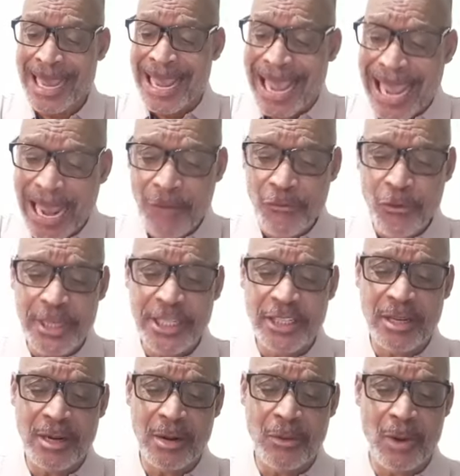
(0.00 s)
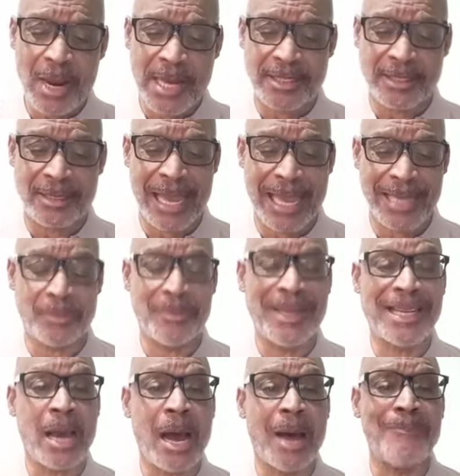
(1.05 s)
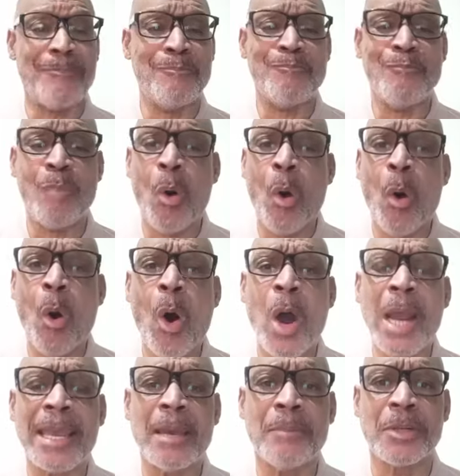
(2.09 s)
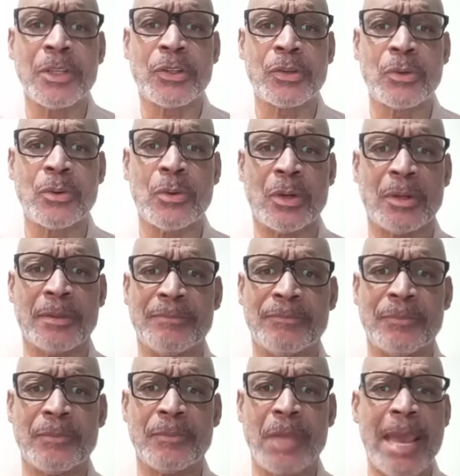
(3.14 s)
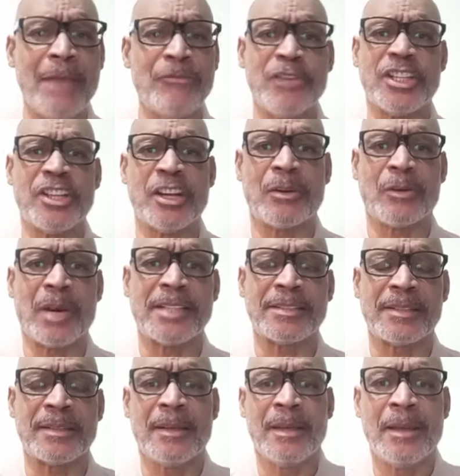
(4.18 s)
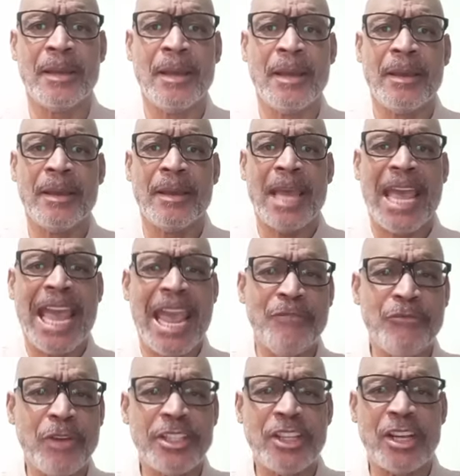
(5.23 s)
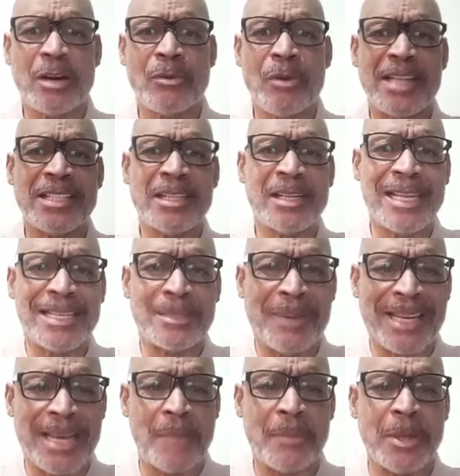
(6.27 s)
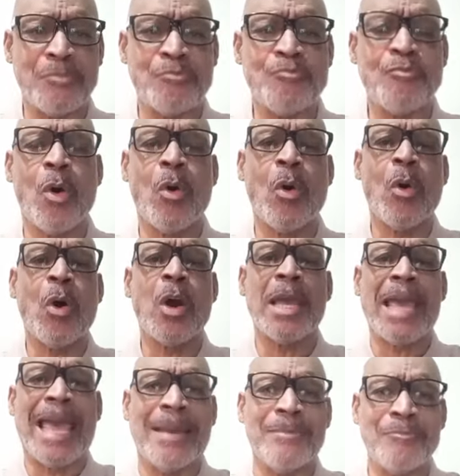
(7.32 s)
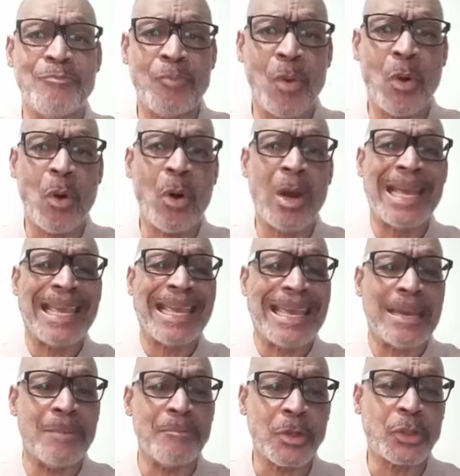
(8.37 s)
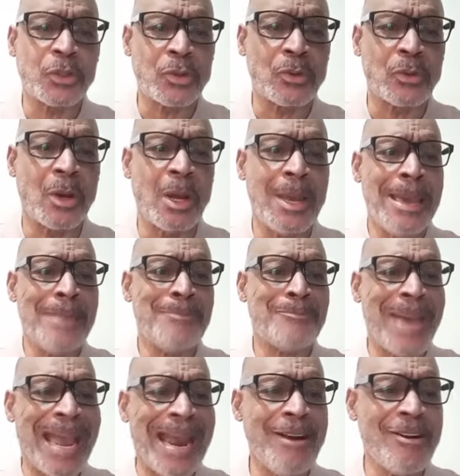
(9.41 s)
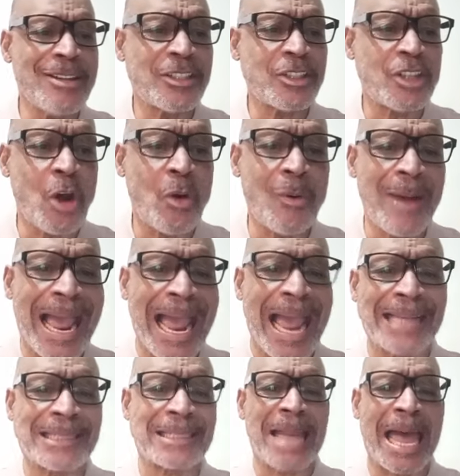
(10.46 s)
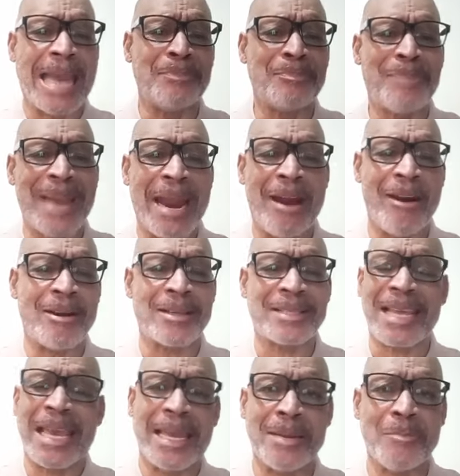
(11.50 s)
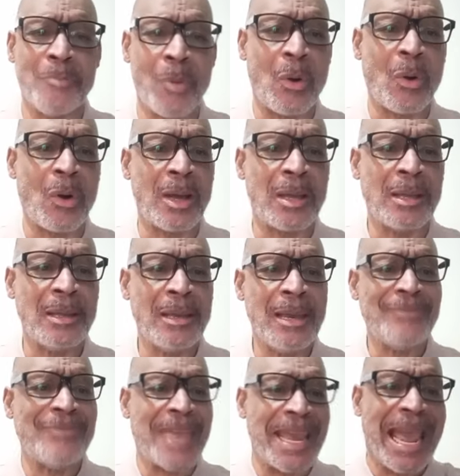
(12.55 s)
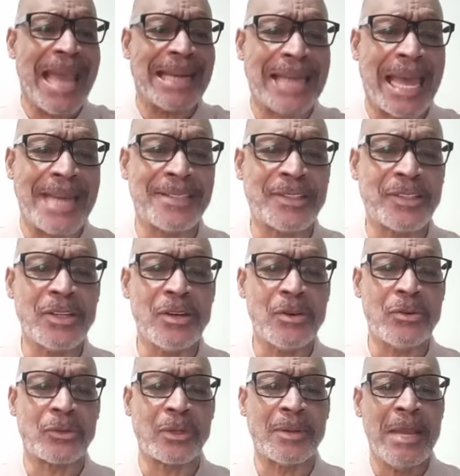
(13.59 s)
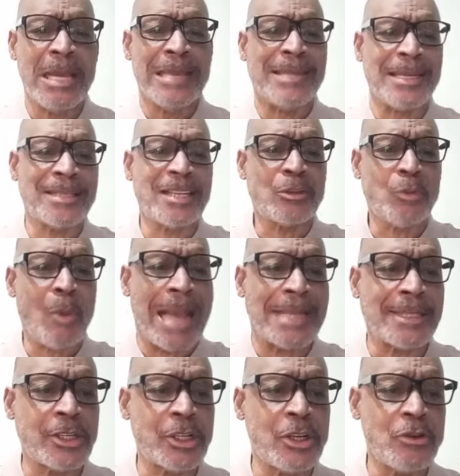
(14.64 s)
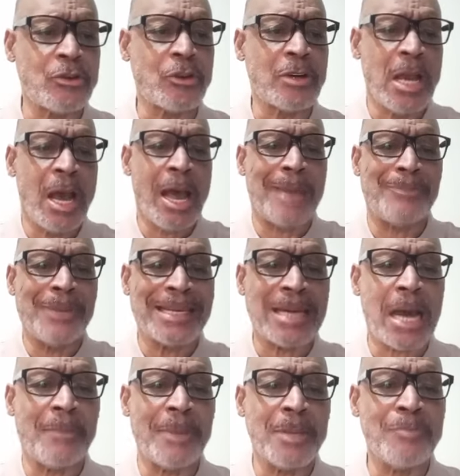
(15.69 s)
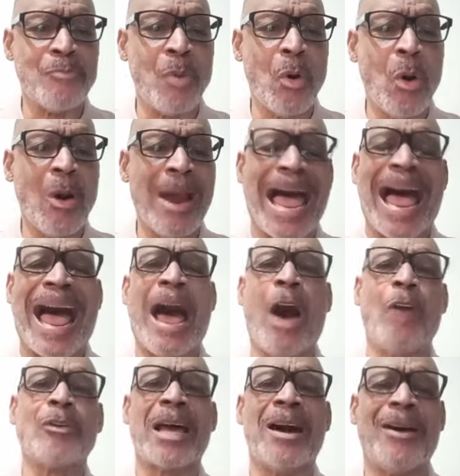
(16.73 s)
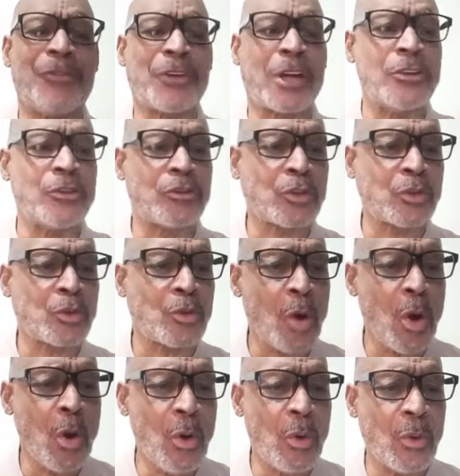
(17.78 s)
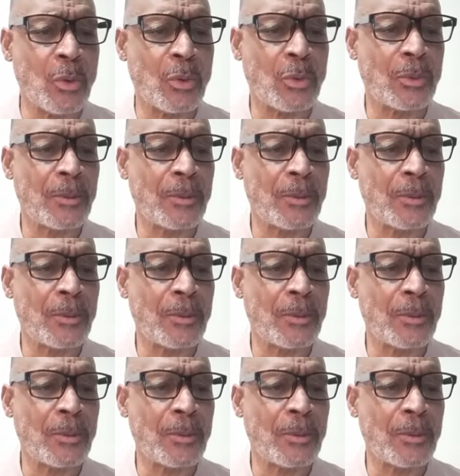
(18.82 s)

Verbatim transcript: Every generation has become more immature. Every generation every generation is becoming more and more immature. Parents don't act like parents anymore. They act like children. This is why children are becoming more out of control.